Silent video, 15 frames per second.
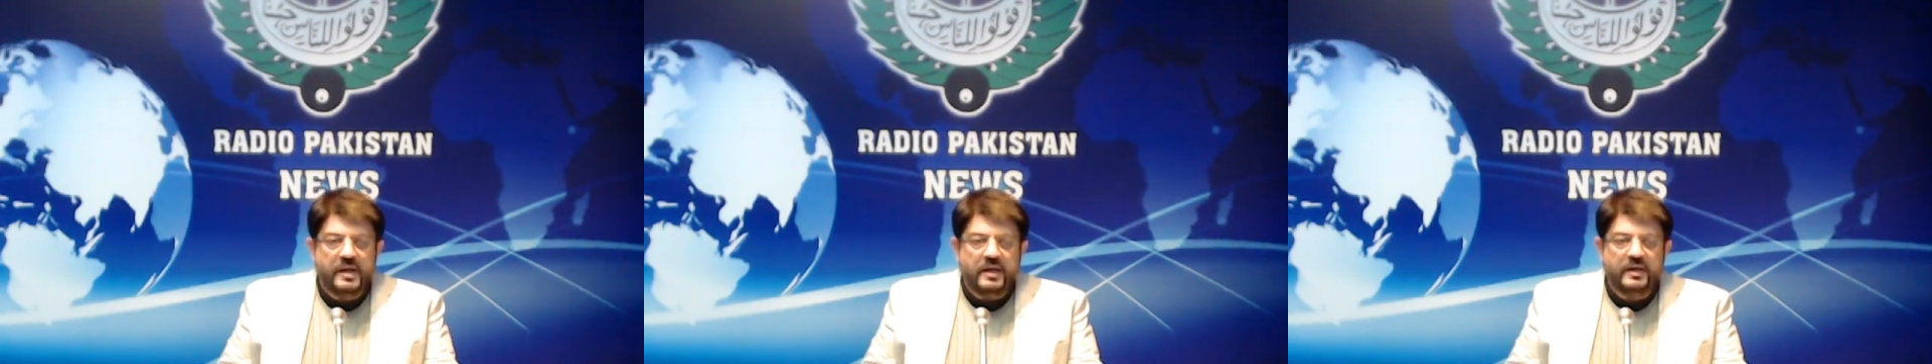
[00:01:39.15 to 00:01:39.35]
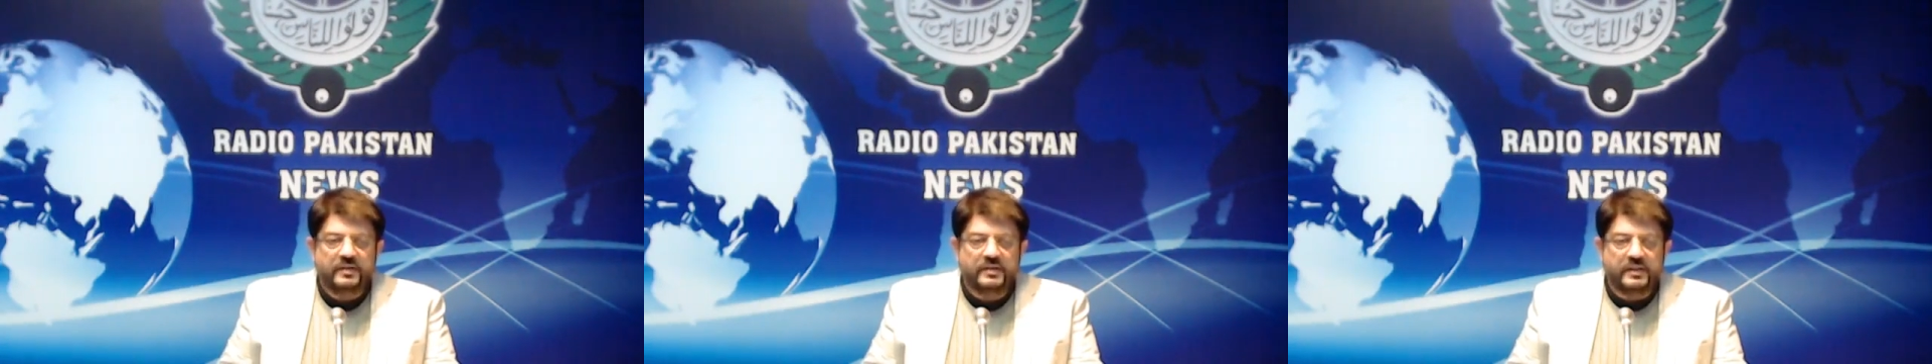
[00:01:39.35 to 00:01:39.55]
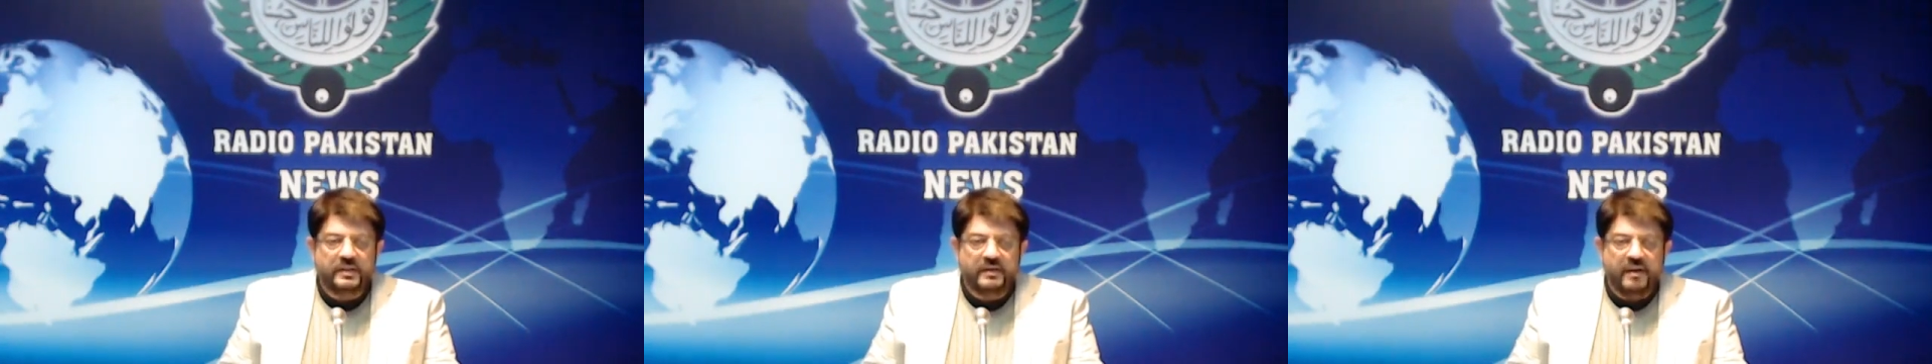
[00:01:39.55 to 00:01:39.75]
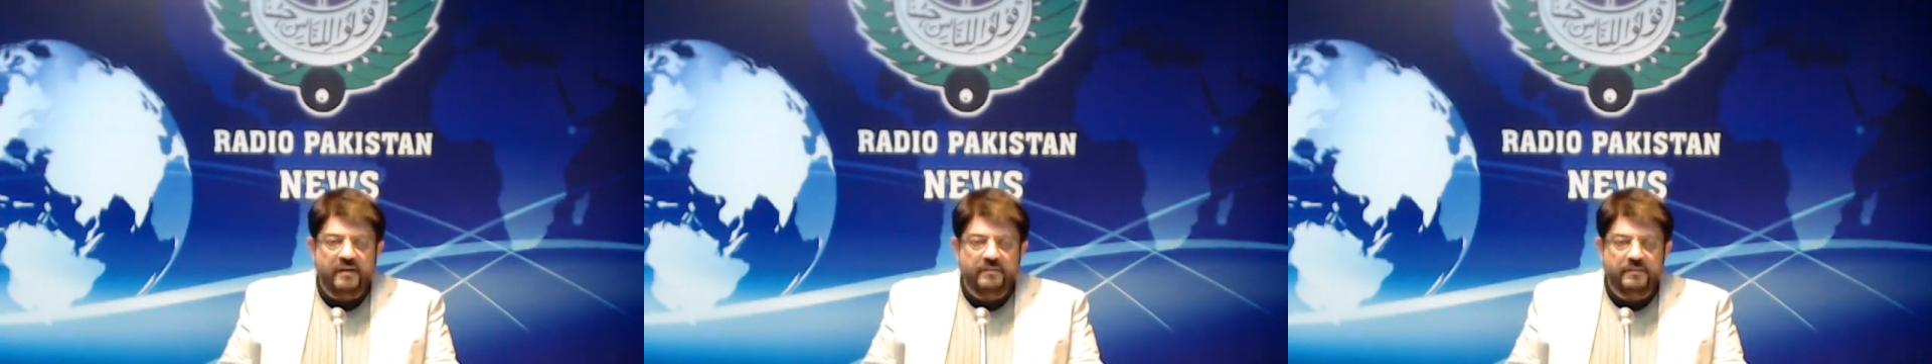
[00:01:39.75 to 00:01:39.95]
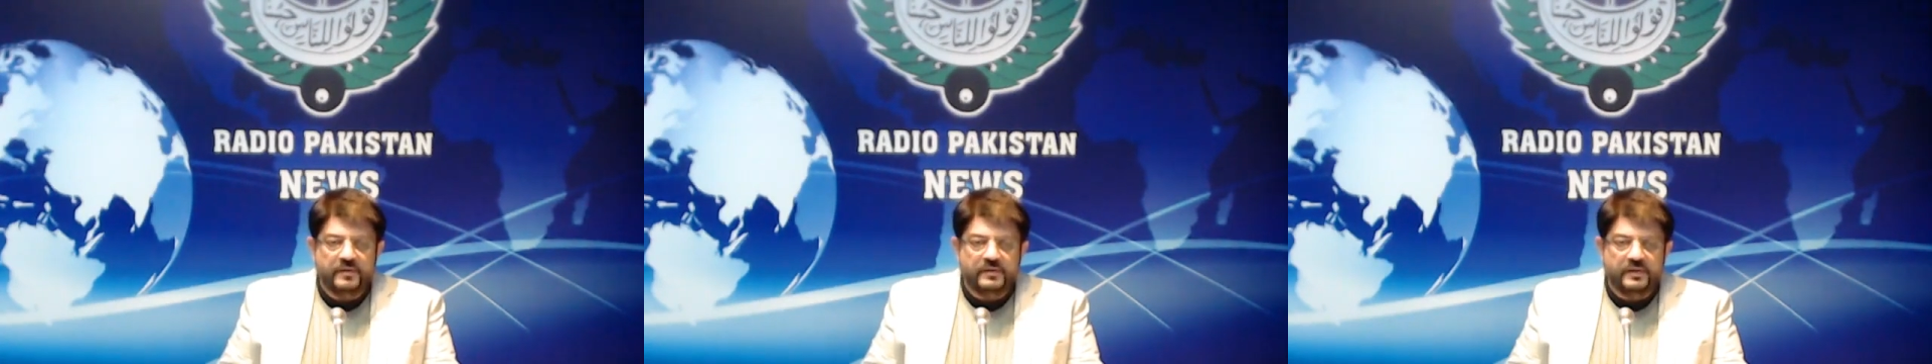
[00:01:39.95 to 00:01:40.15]
He said the
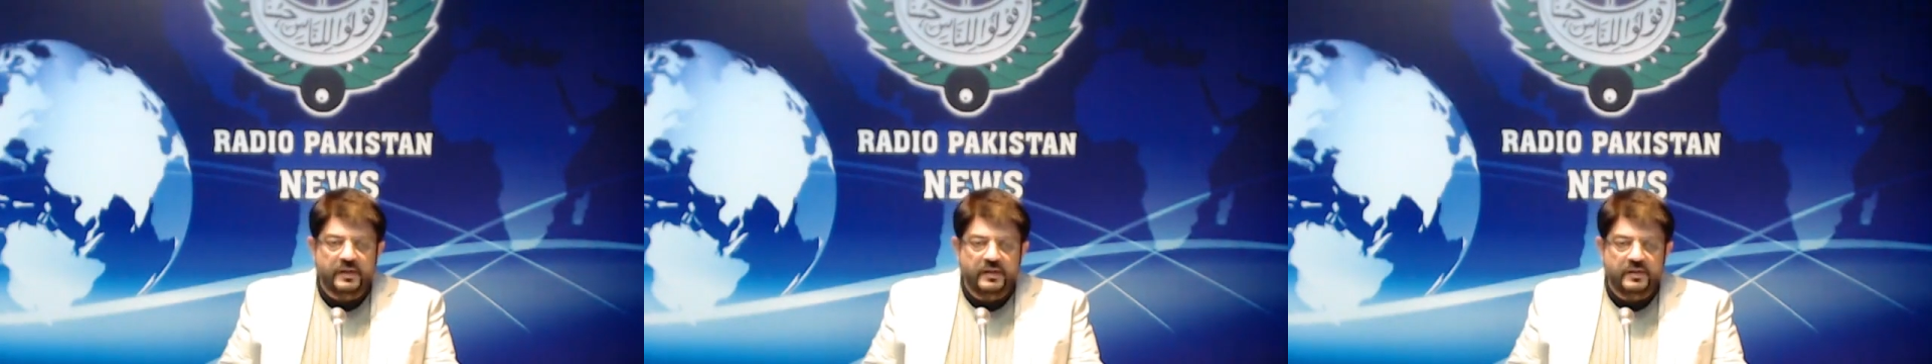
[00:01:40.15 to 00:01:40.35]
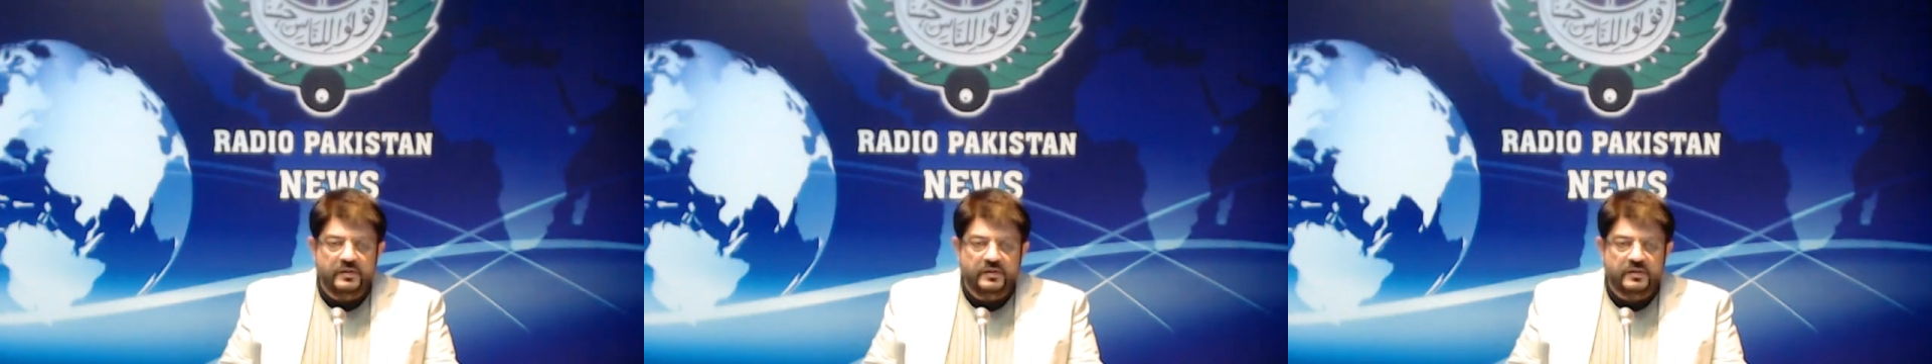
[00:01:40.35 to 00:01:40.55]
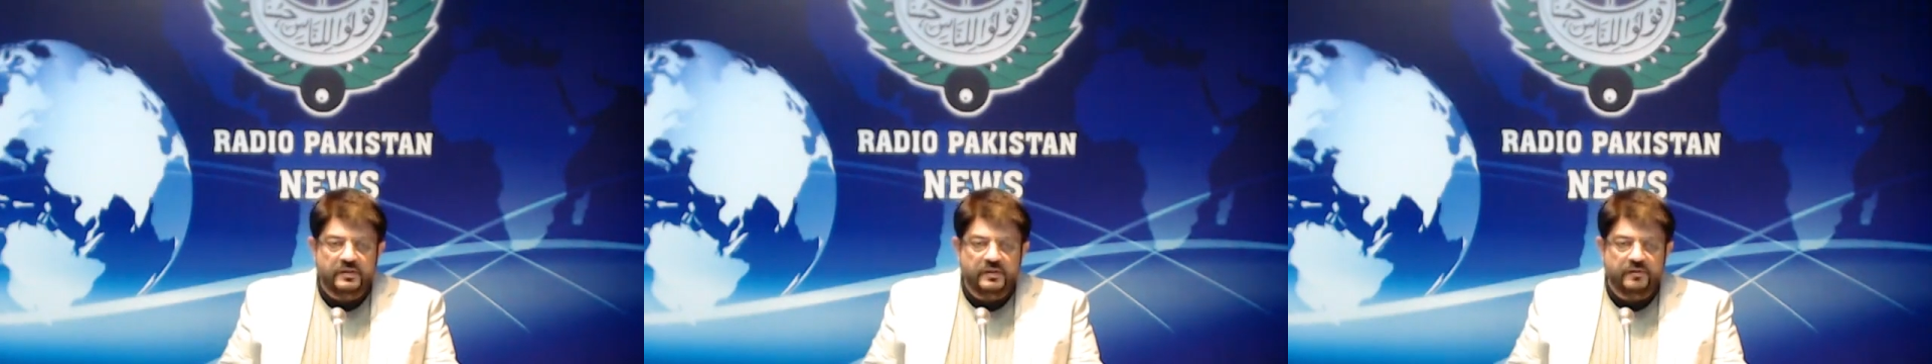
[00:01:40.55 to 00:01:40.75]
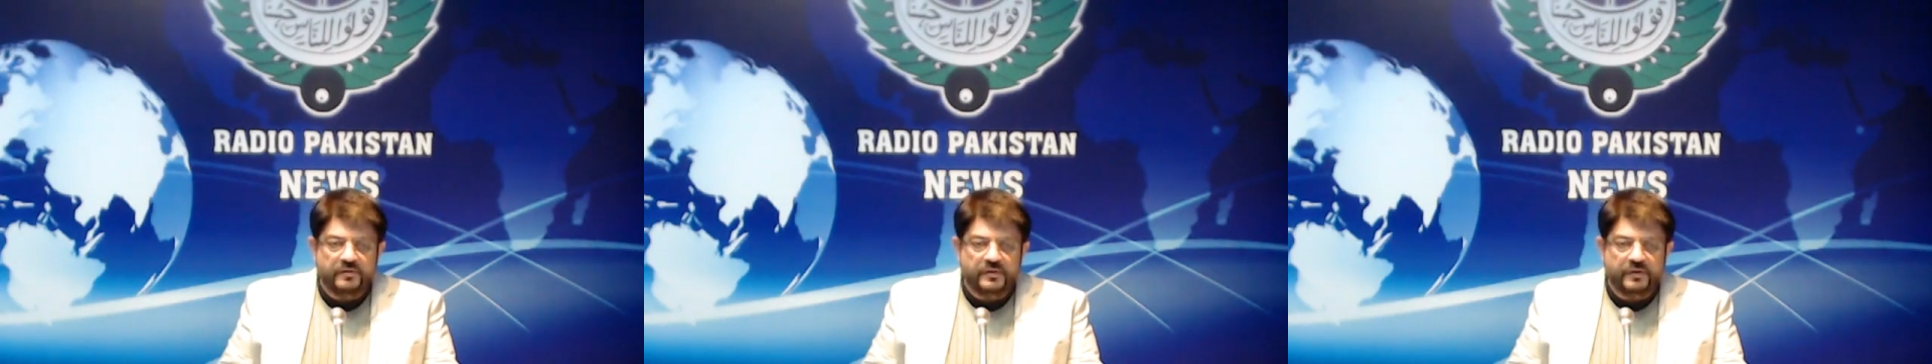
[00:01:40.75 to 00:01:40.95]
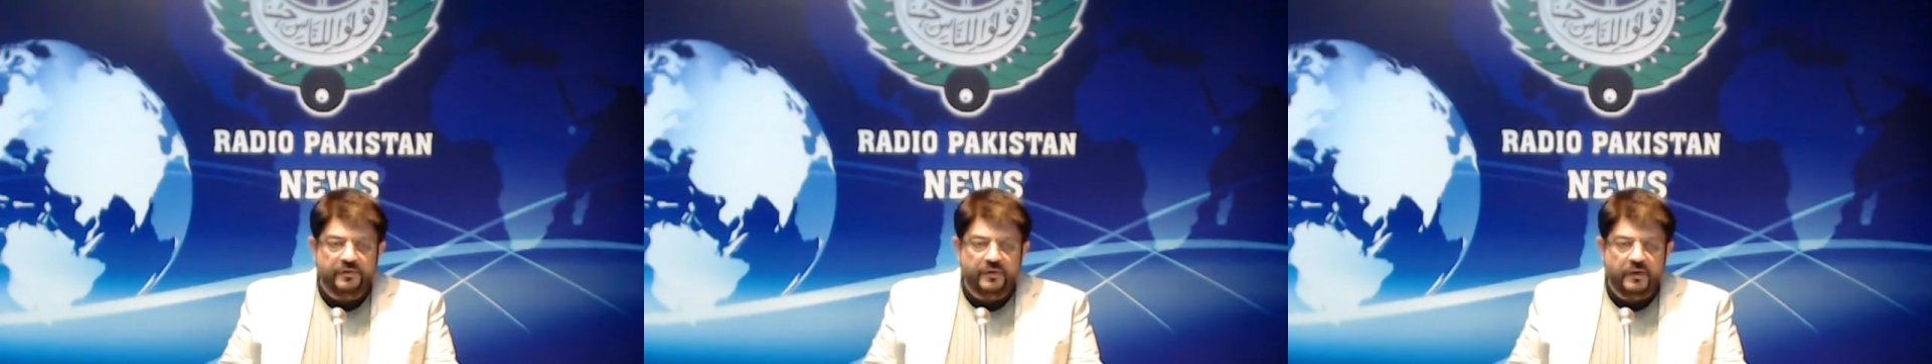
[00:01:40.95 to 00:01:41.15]
government's
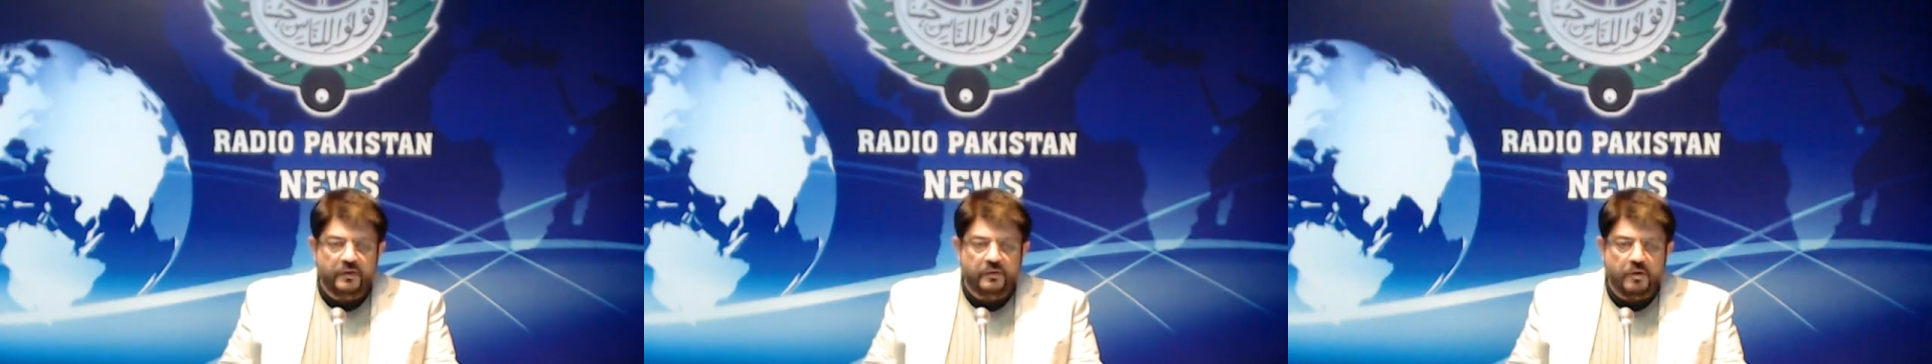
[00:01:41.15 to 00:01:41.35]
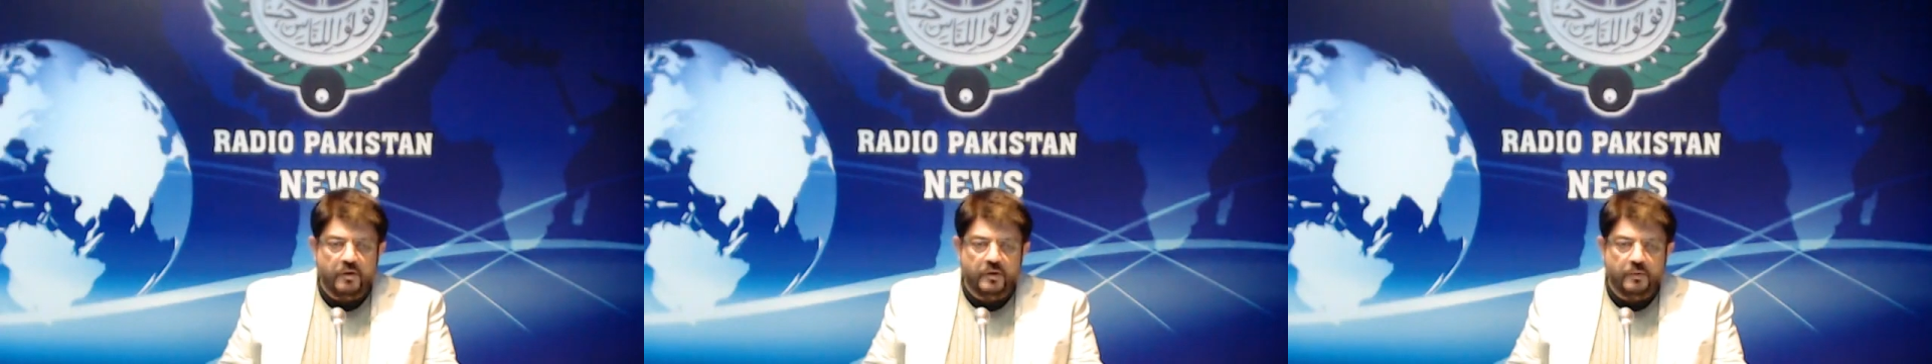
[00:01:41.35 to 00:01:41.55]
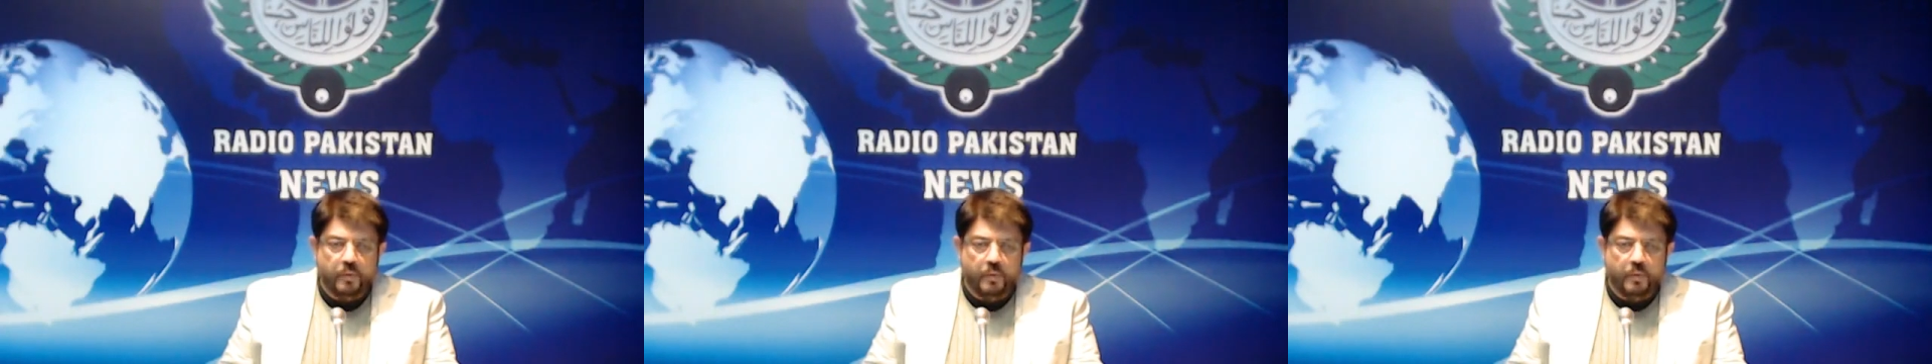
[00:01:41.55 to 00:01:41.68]
initiatives of electronic